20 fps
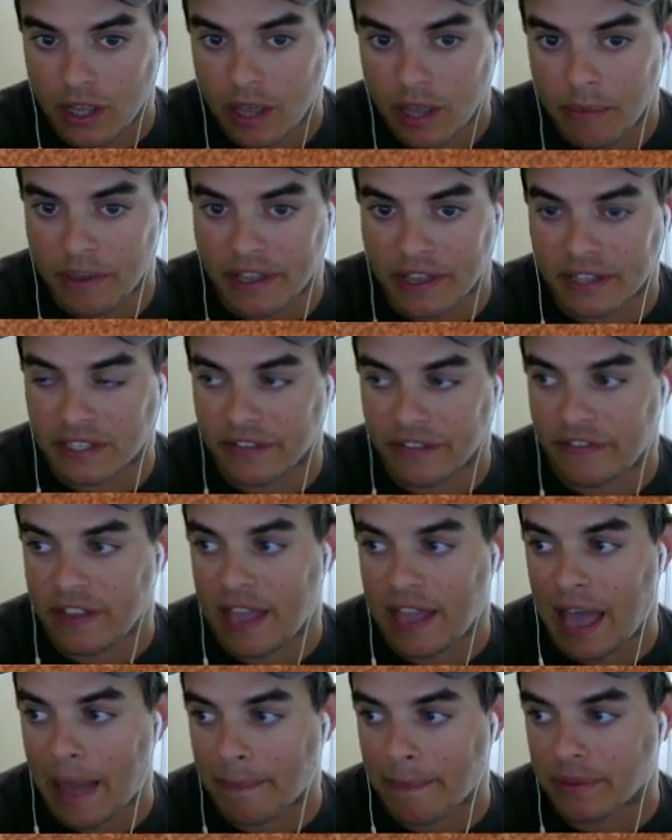because if he
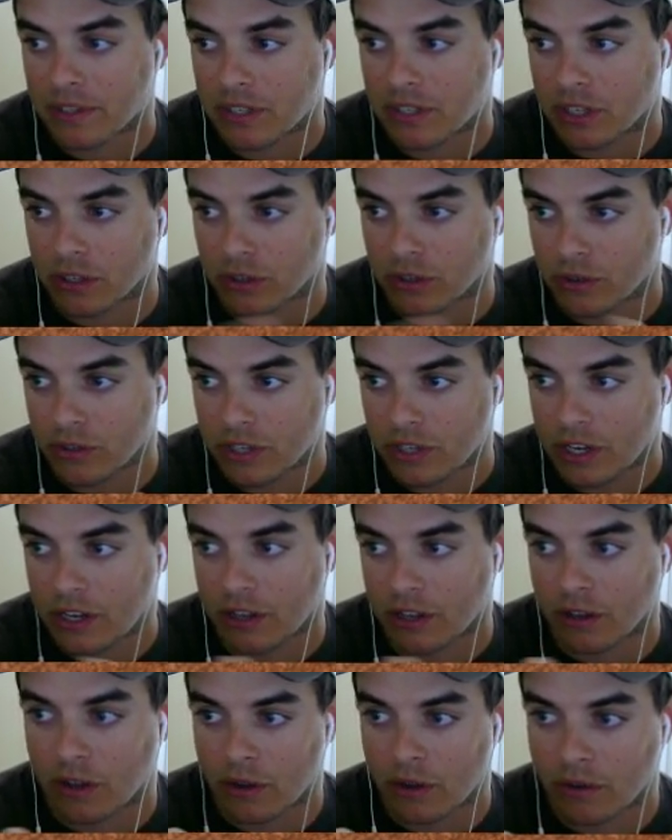happens to lose it,
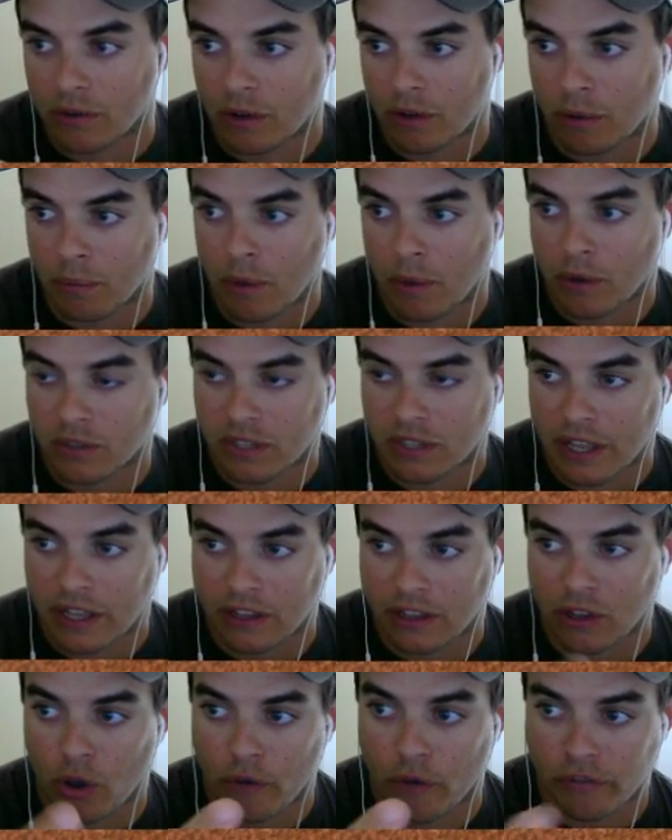he'll most
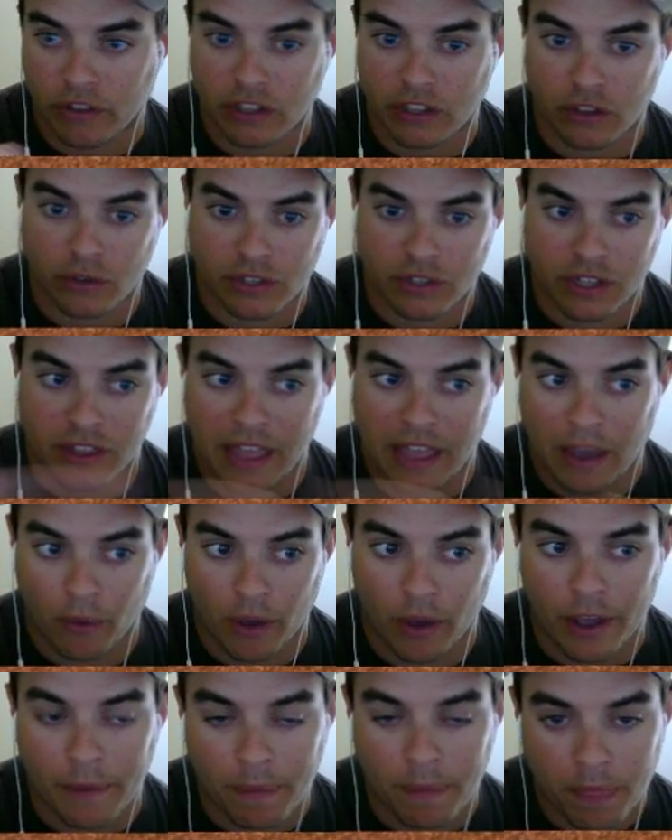likely hopefully lose it that
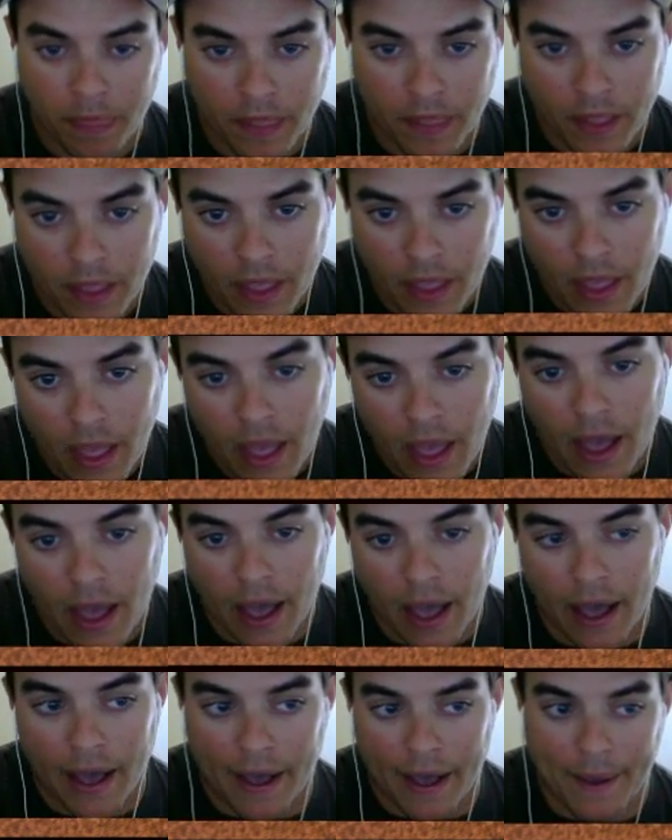way.
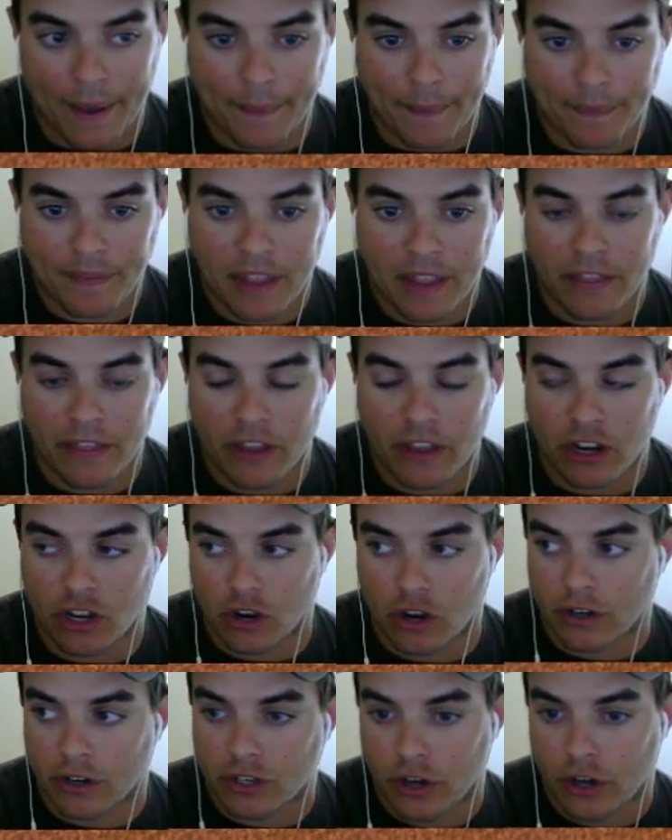And then
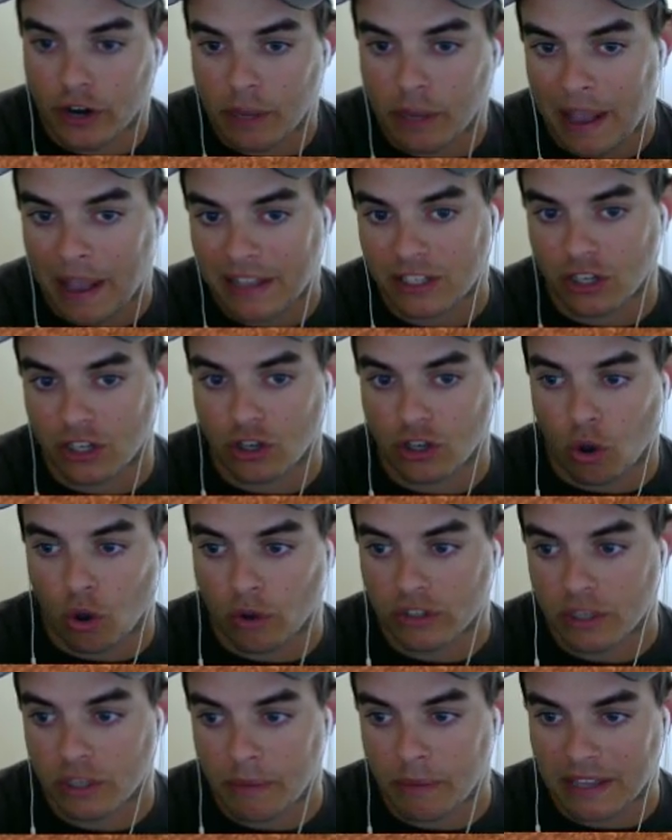you're turning back to goal
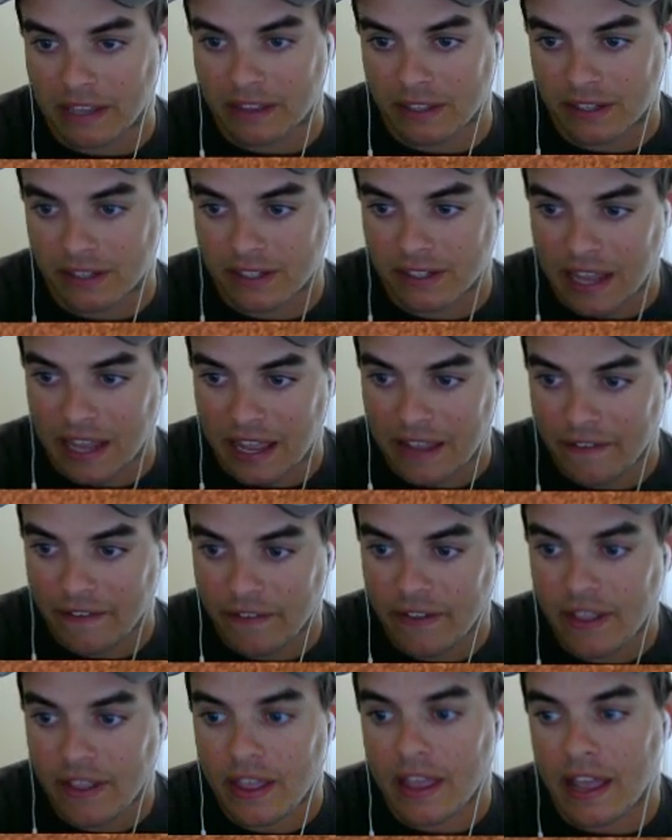to make the save.
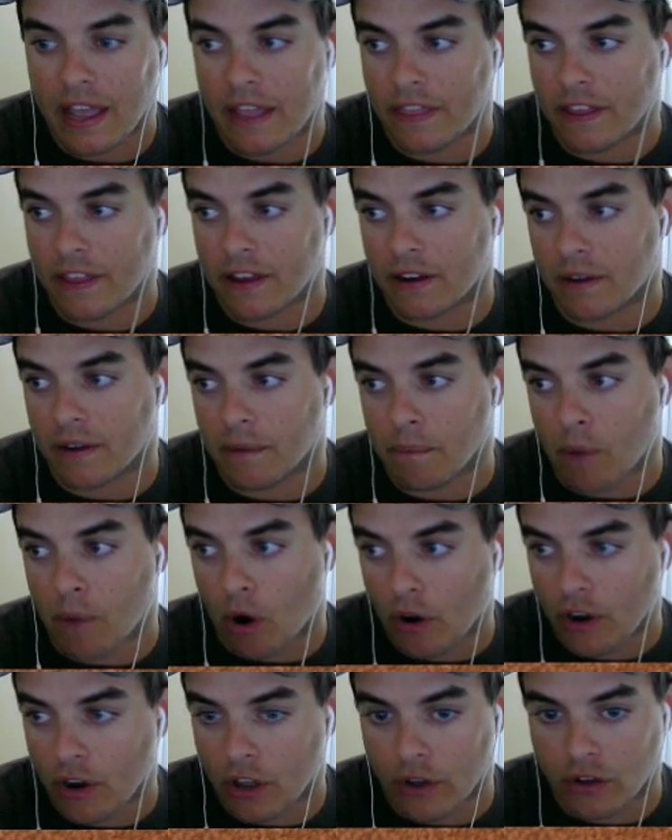And then
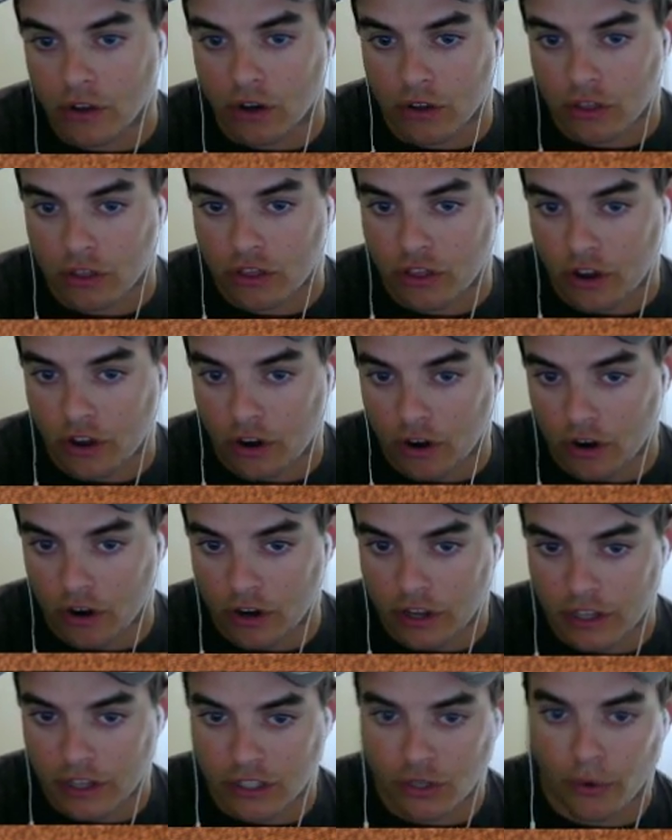Mario, your third,
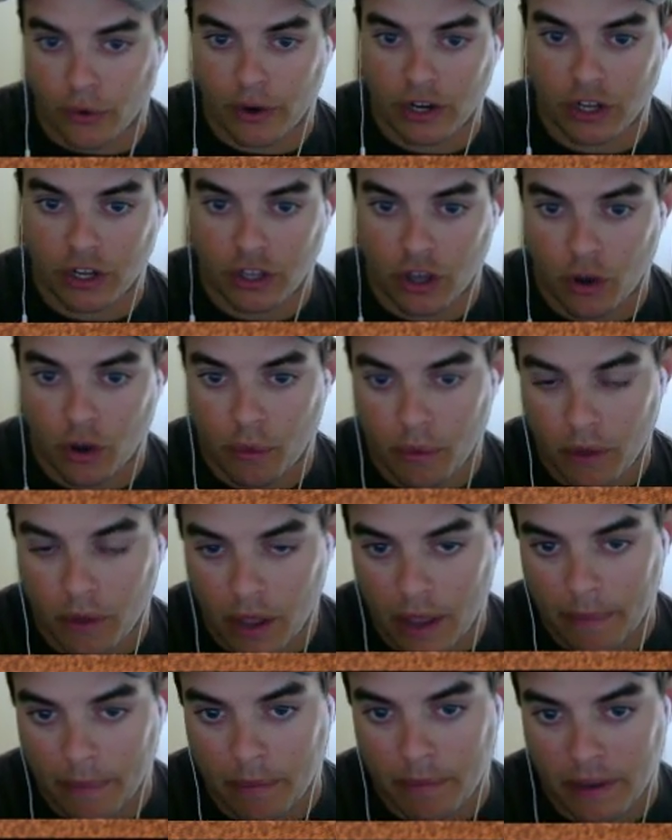is going to go
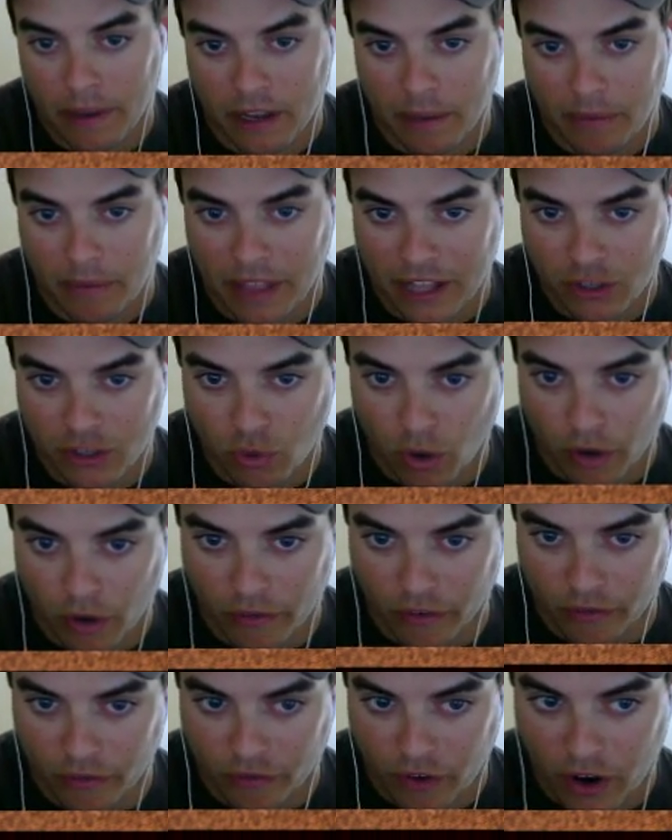pick up that 12
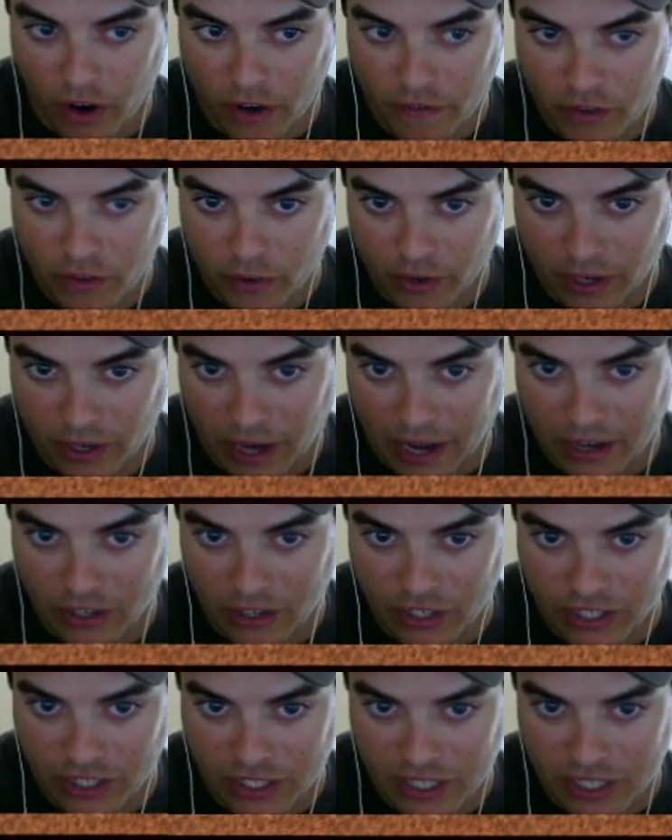in front of you and kind of just